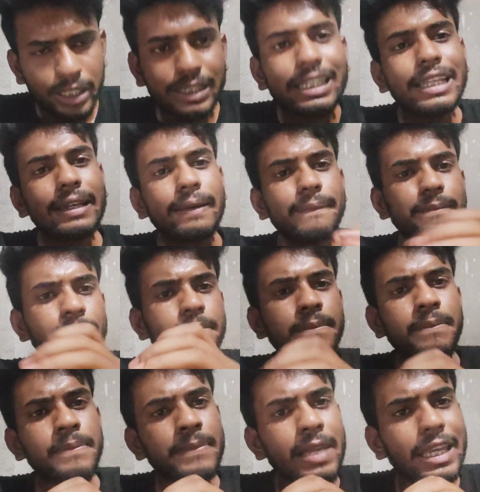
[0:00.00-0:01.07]
then
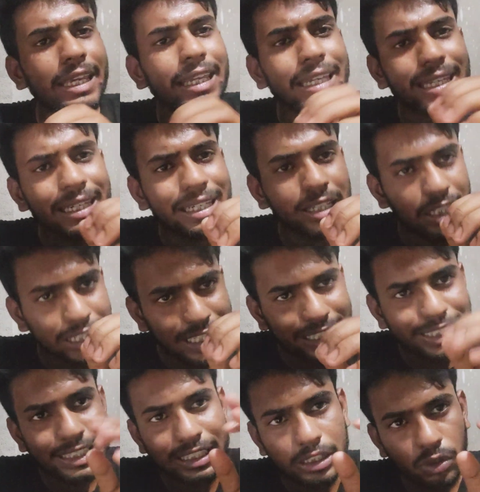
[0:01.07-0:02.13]
it
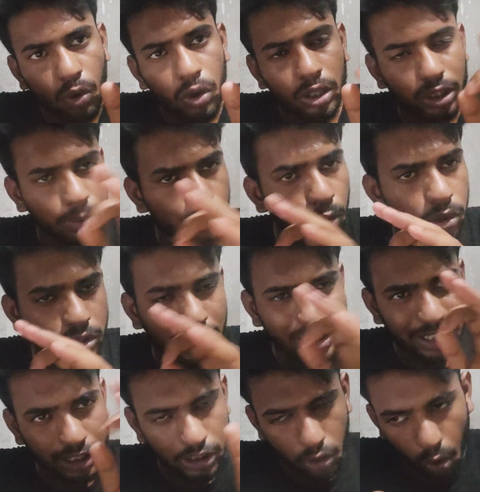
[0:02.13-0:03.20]
is called, the process
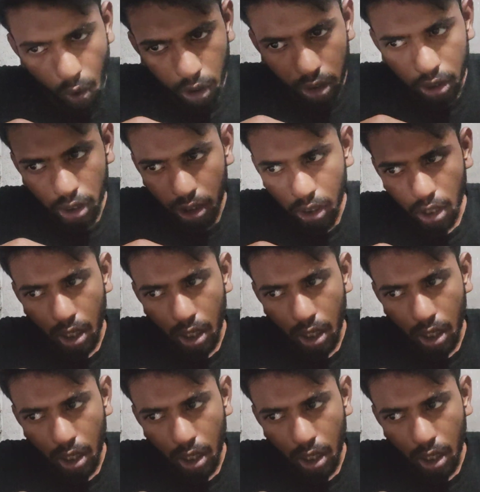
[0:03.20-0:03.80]
is called